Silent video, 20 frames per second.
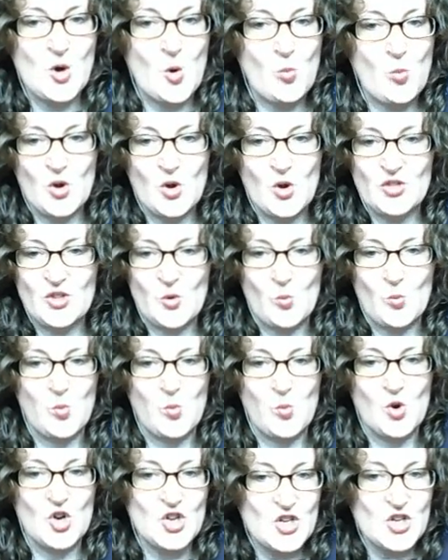got one that
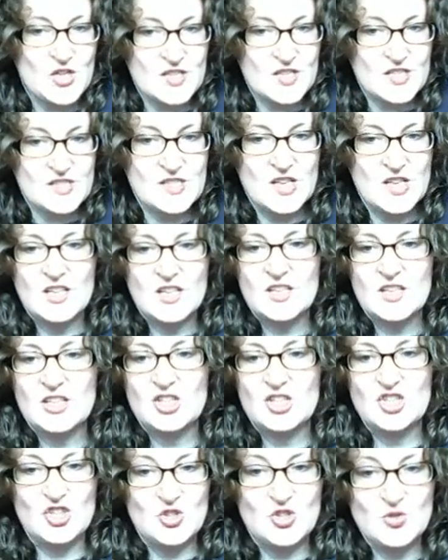works,
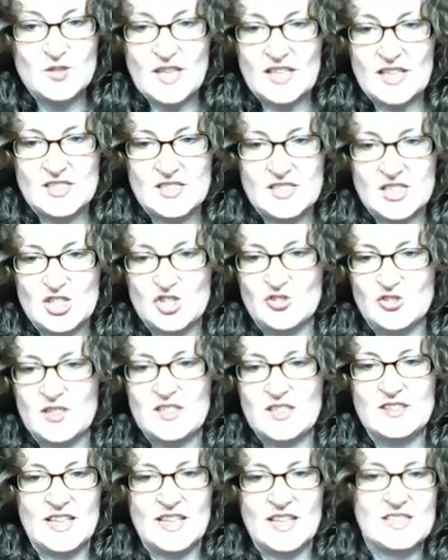use that
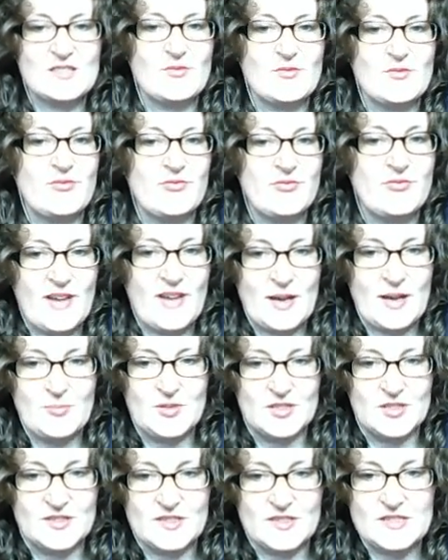dictionary. That's
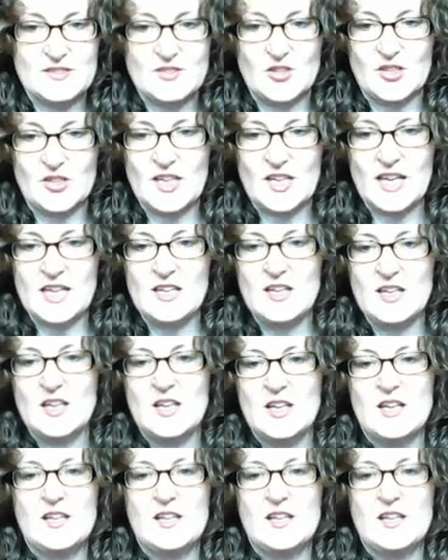fabulous. Okay,